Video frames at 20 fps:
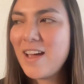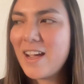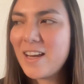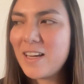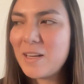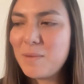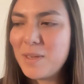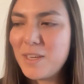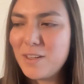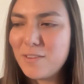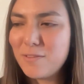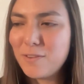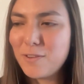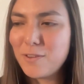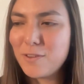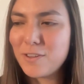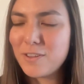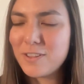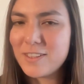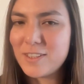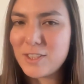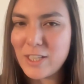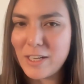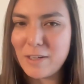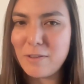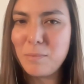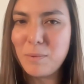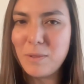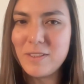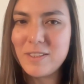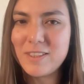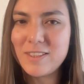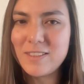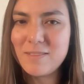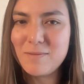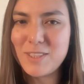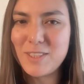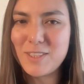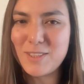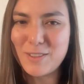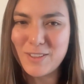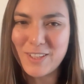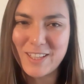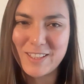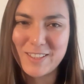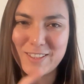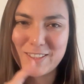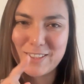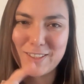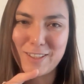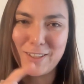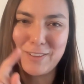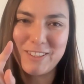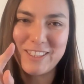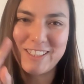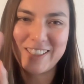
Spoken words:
And I'm here for the cherry blossoms, so you can slowly